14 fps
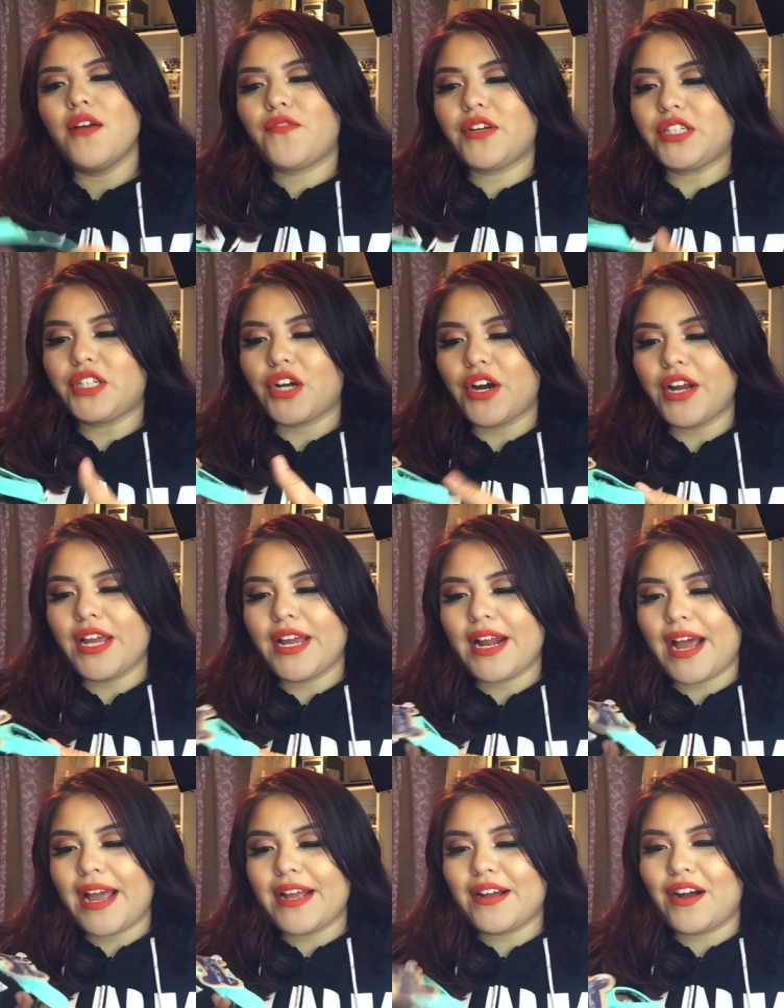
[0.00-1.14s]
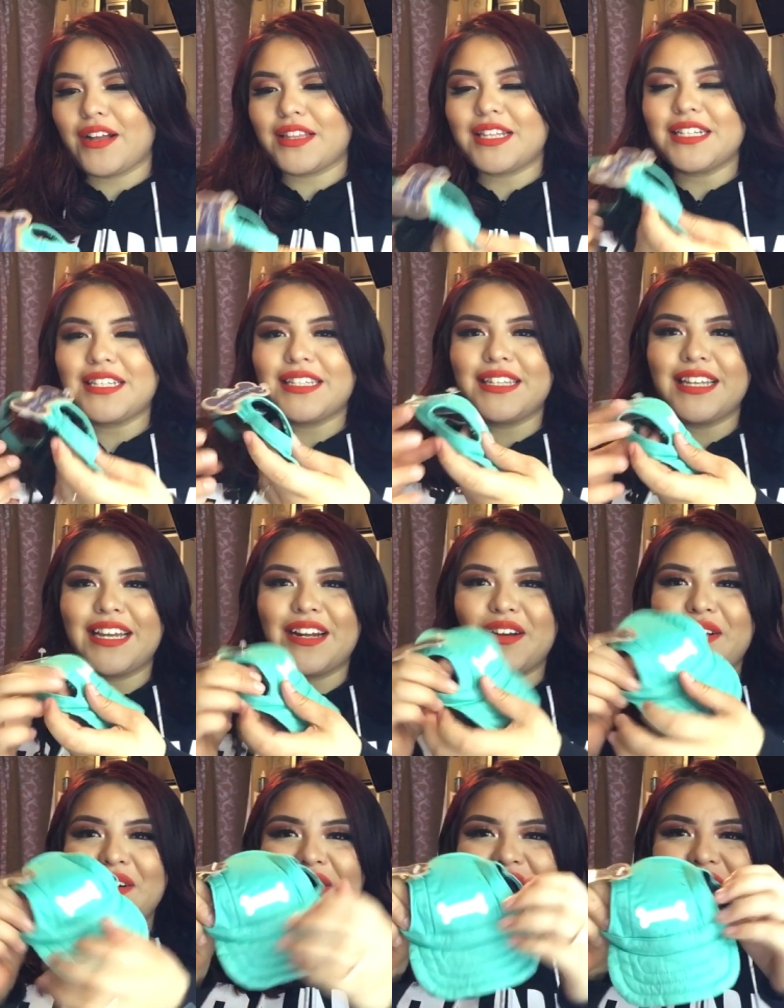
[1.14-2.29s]
for Target, I got this
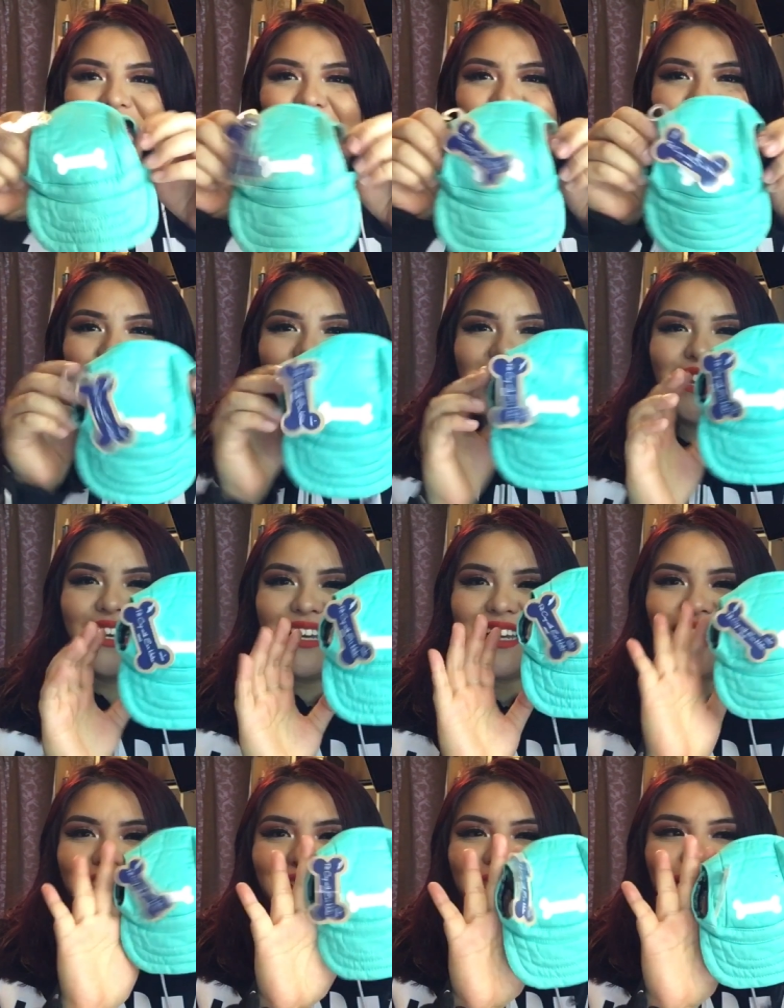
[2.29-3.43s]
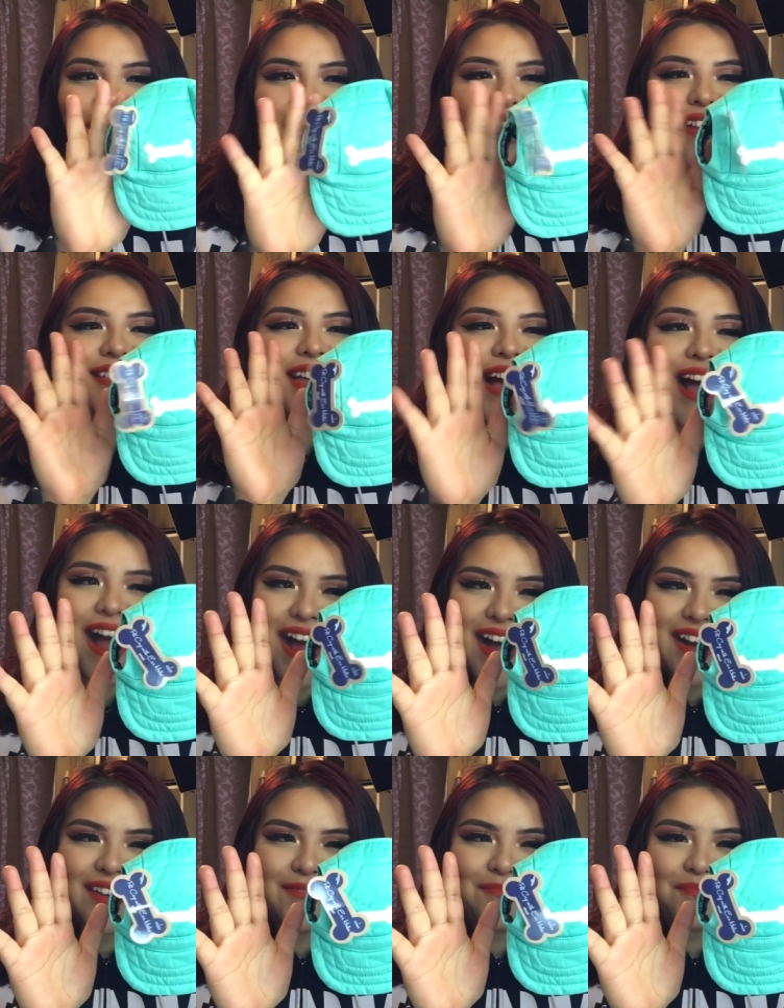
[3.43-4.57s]
little freaking cute ass
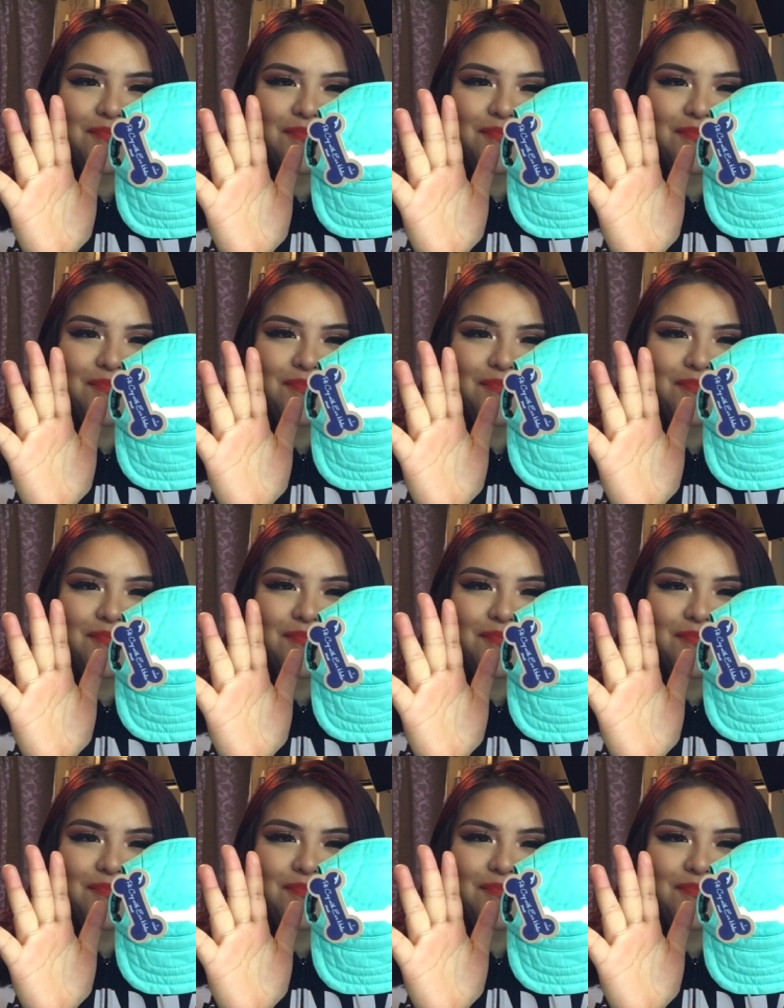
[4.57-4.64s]
hat.